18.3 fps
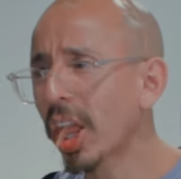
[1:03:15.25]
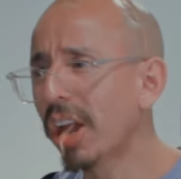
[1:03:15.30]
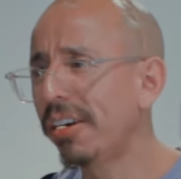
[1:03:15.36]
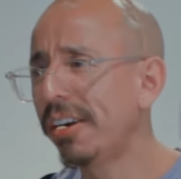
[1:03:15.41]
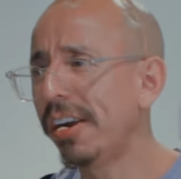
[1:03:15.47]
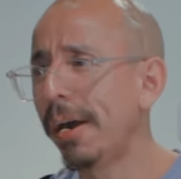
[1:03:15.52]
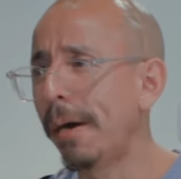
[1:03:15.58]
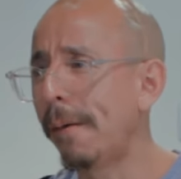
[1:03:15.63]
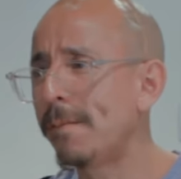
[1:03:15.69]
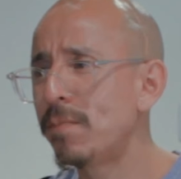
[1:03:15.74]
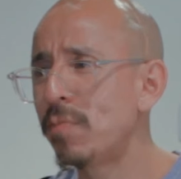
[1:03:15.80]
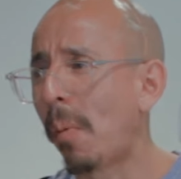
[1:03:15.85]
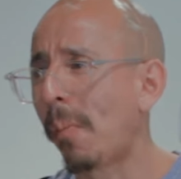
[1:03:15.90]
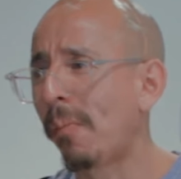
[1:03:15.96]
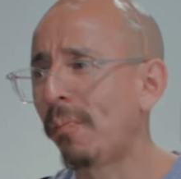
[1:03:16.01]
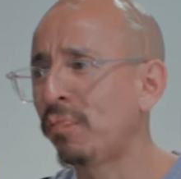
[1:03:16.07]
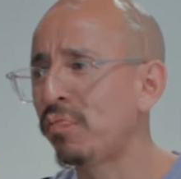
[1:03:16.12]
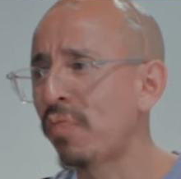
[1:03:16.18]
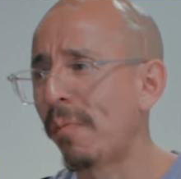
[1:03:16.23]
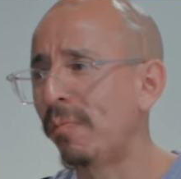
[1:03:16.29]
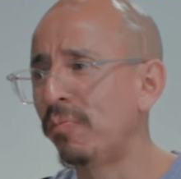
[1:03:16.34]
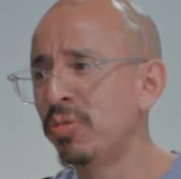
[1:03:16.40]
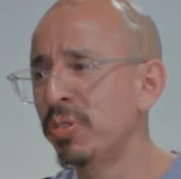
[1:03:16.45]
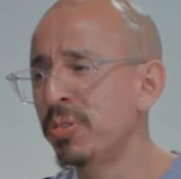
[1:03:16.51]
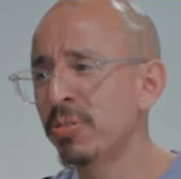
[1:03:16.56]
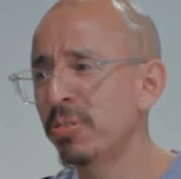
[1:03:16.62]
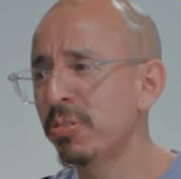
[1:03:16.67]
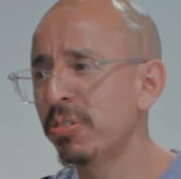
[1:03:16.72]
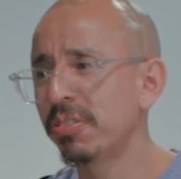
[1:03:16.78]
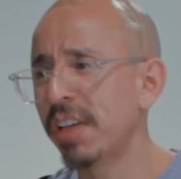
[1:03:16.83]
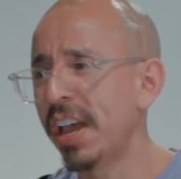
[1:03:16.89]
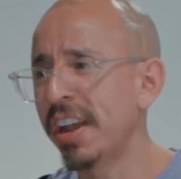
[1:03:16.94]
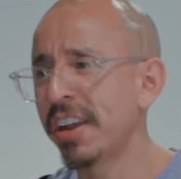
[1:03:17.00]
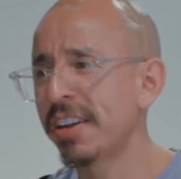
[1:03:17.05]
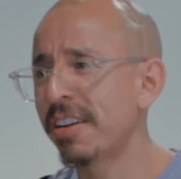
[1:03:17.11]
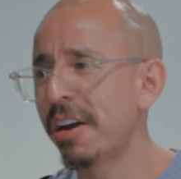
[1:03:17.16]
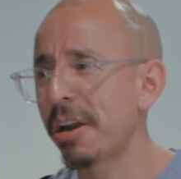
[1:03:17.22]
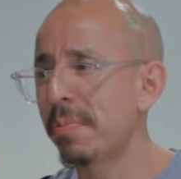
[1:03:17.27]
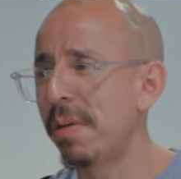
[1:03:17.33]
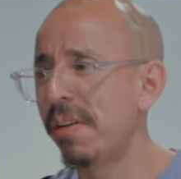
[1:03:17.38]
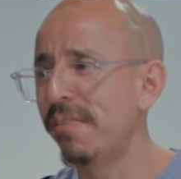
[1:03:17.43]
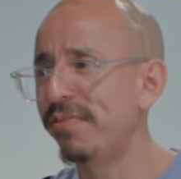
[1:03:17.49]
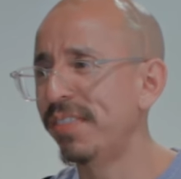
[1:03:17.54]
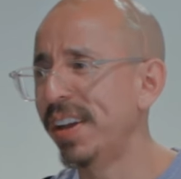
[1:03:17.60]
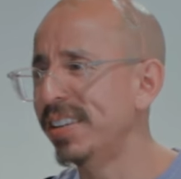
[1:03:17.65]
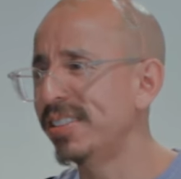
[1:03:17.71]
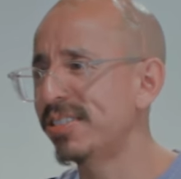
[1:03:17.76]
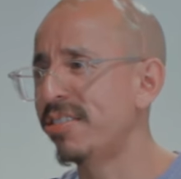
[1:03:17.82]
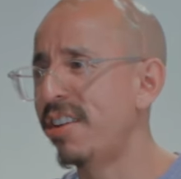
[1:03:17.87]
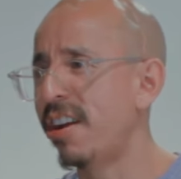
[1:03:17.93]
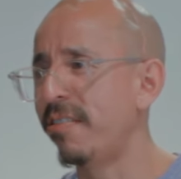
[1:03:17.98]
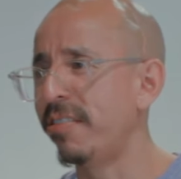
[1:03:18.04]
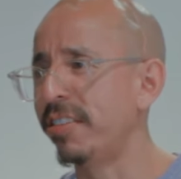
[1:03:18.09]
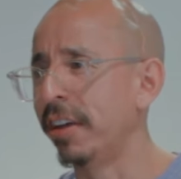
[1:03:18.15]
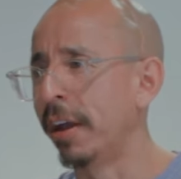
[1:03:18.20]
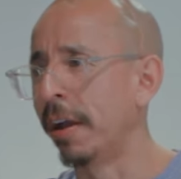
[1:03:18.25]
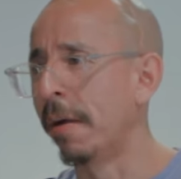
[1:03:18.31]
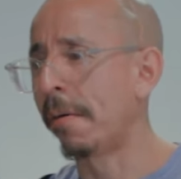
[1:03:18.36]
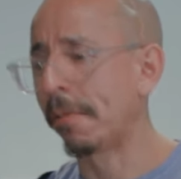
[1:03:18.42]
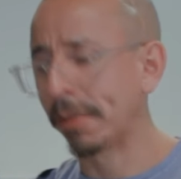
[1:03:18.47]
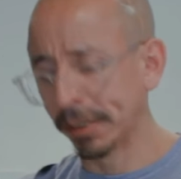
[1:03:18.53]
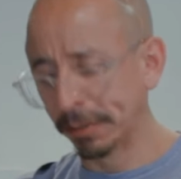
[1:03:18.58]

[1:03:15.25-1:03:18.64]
Yeah. Noodle hanging out of my face and everything.